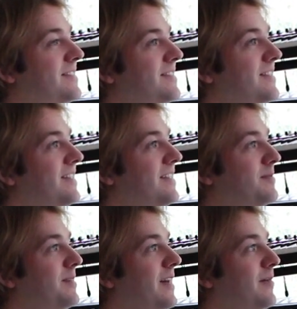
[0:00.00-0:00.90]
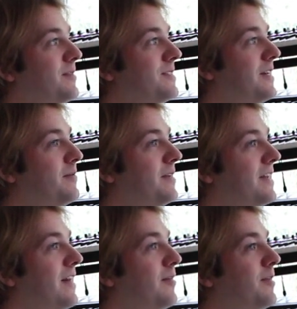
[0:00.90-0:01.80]
Should not spend that much time on a
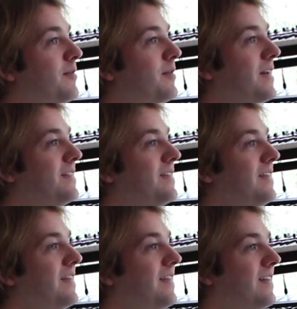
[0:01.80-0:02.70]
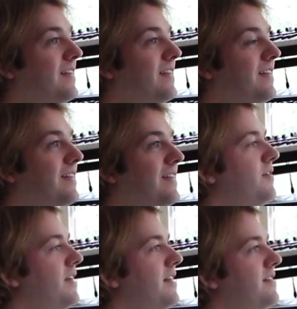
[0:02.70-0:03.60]
cowbell, but I did.
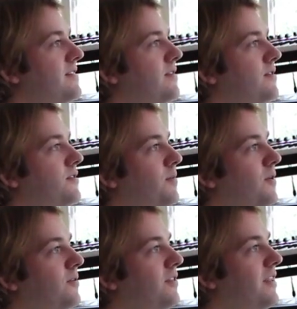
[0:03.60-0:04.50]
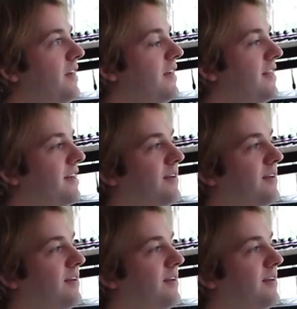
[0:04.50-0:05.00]
We've got this little sparkle thing that